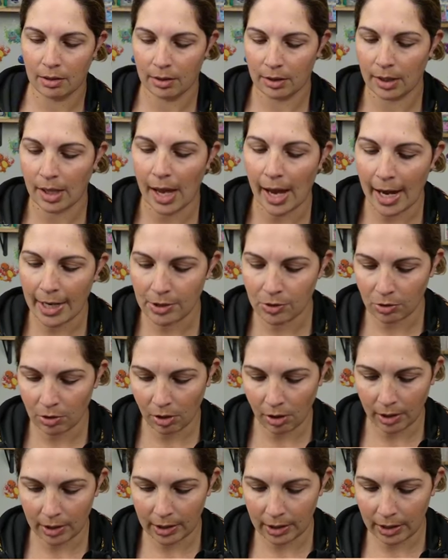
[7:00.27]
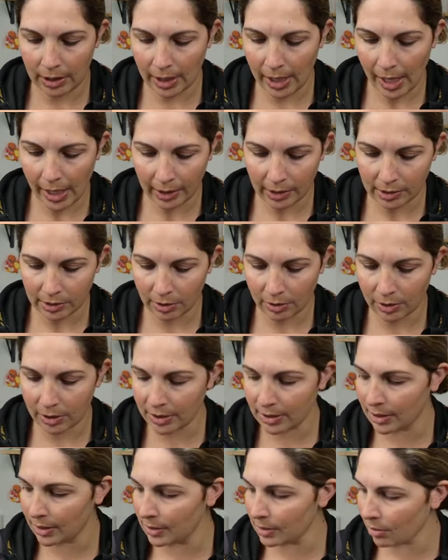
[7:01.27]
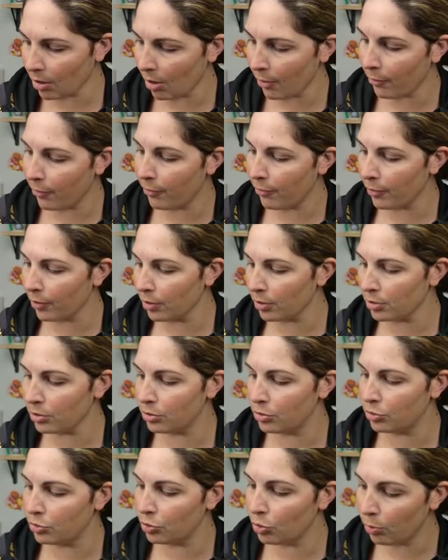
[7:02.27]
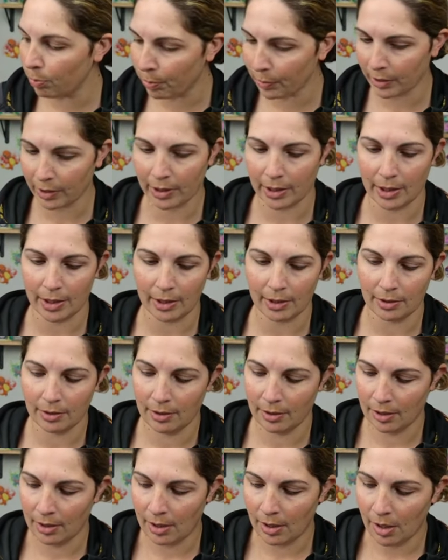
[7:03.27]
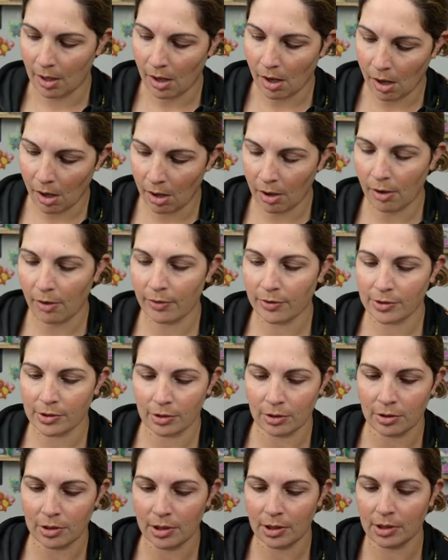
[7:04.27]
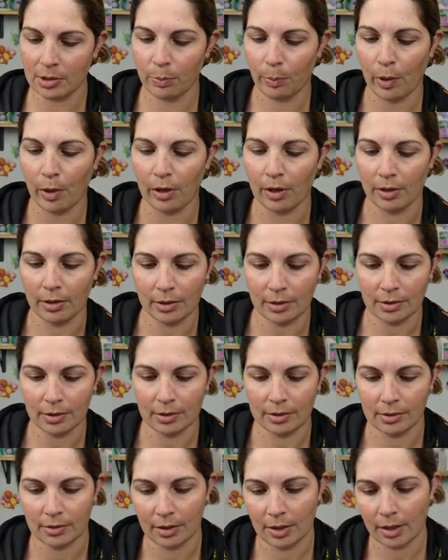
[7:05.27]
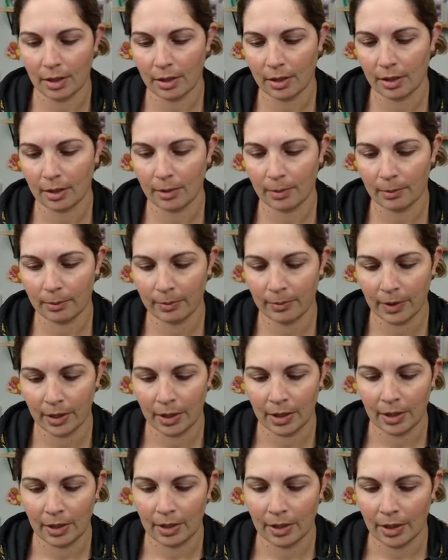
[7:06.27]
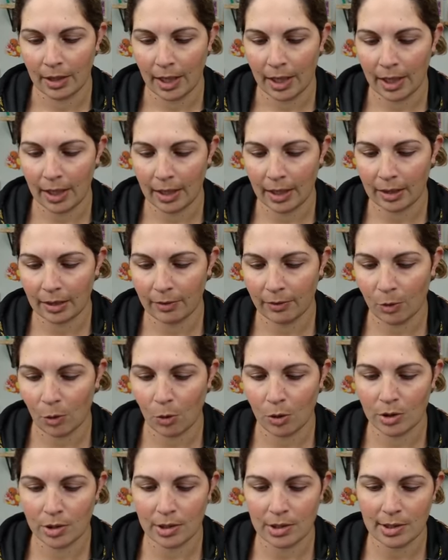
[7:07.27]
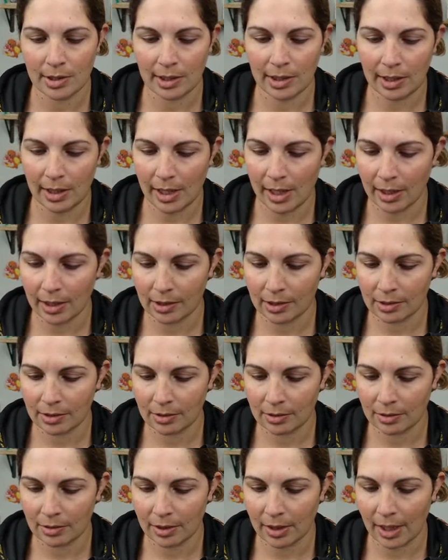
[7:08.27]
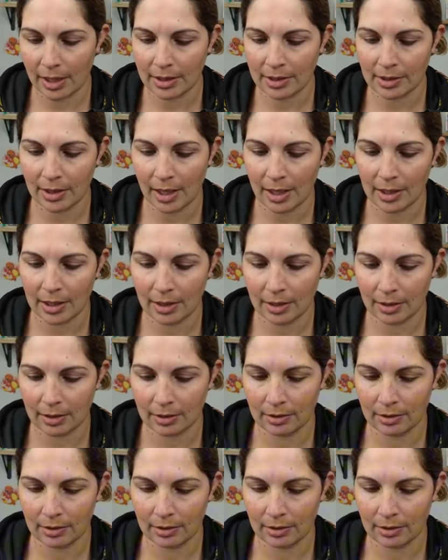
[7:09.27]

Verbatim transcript: the Hydreigon E X, so this is our first duplicate of Surging Sparks, um, and of course it's an E X. That is kind of